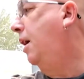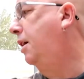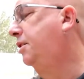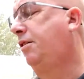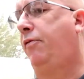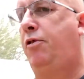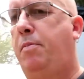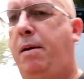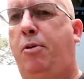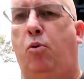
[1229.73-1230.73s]
Some of you
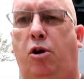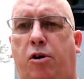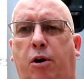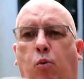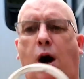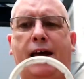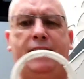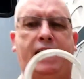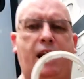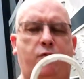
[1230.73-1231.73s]
may be wondering why
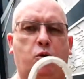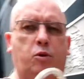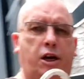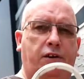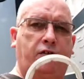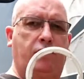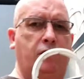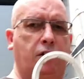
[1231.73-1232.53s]
they gave you this.